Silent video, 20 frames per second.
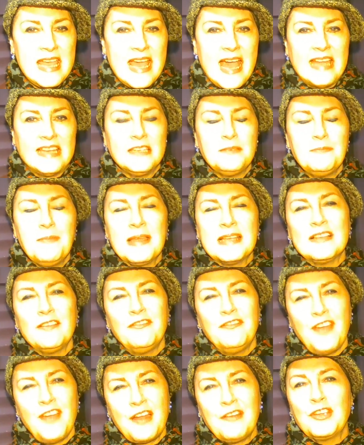and it makes a
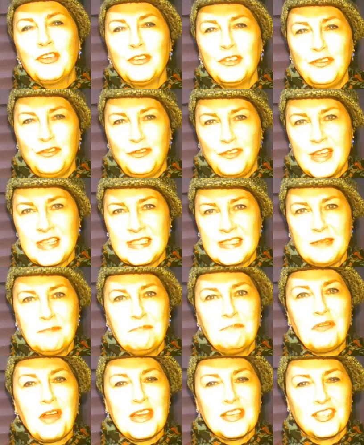very good first
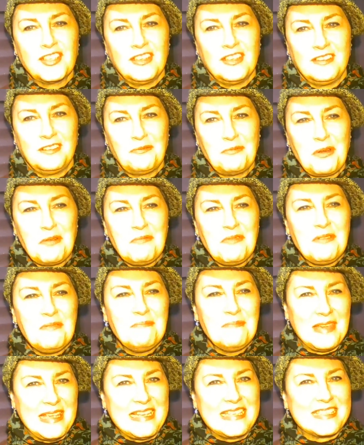impression when we
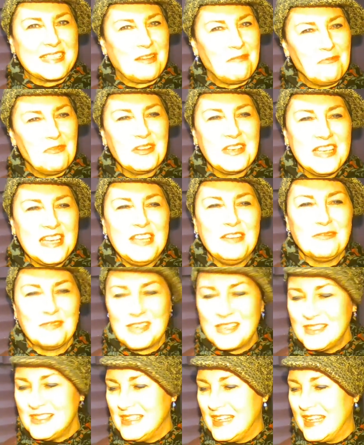meet someone new,
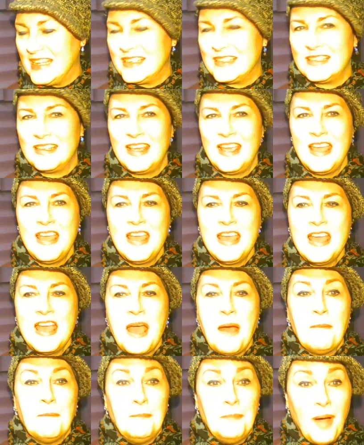doesn't it?
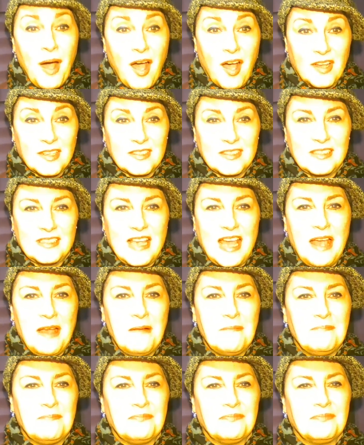But
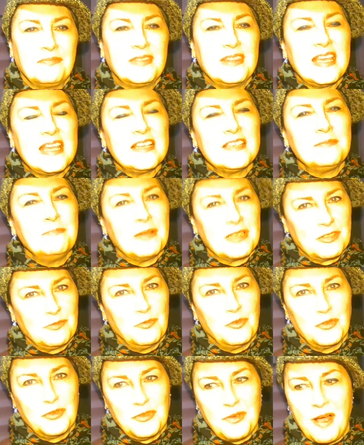there's much
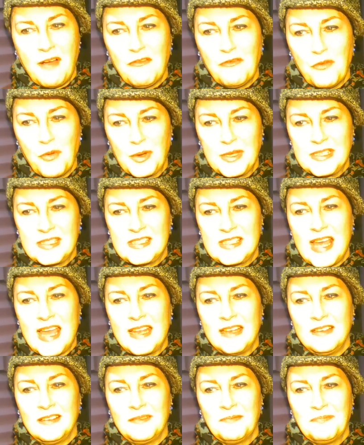more to our voice
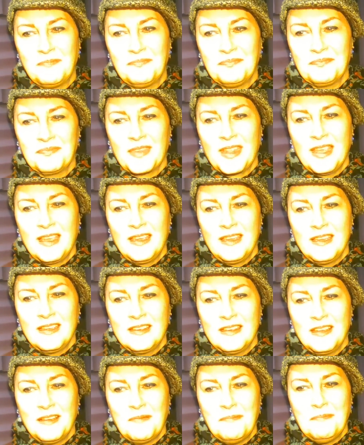than
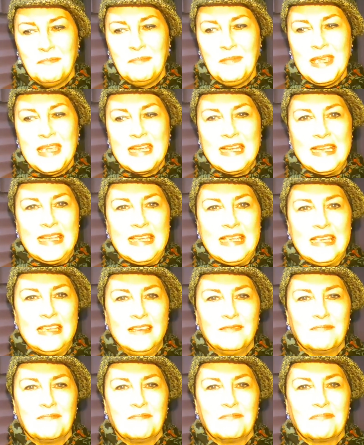merely
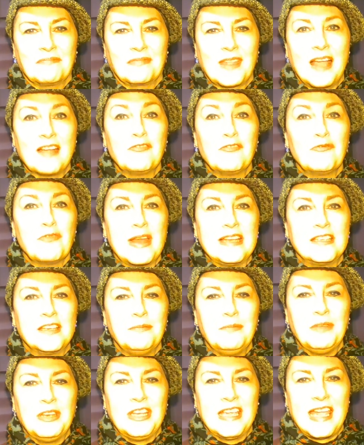a great
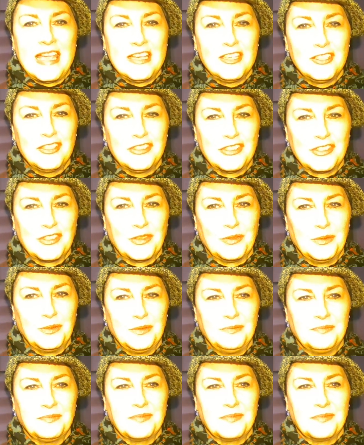communications tool.